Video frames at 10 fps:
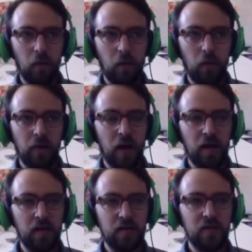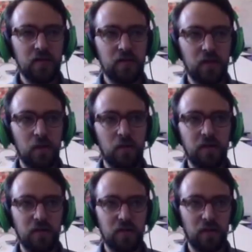we're not so
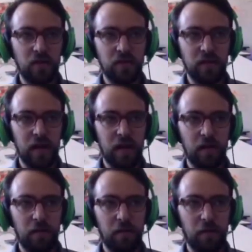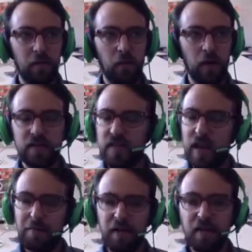concerned at what's
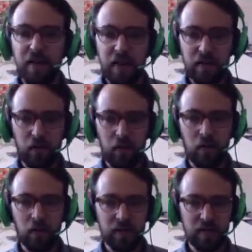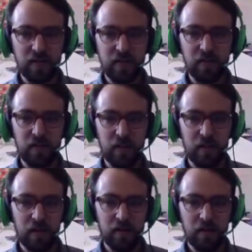happening there or
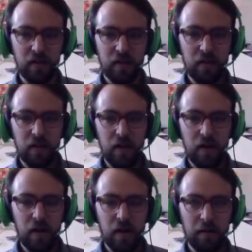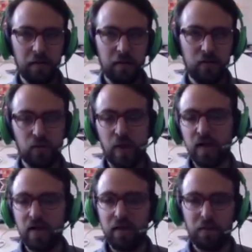necessarily
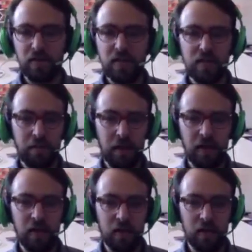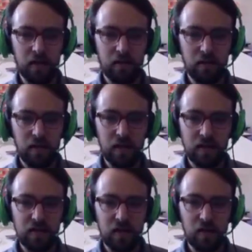directly participating in it. And
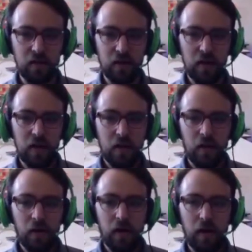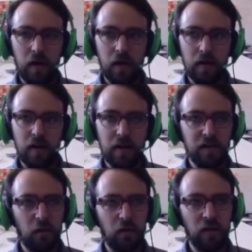so, not
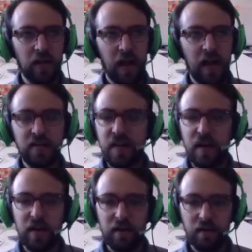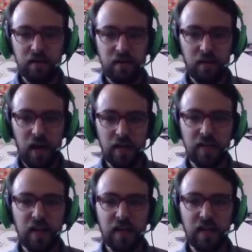that we're like
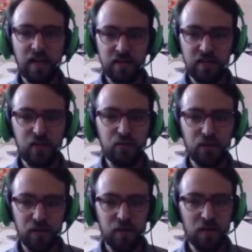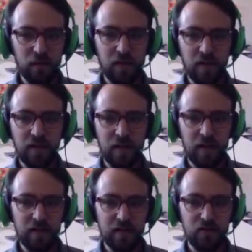anti-institutional with it.
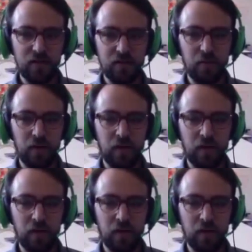It's just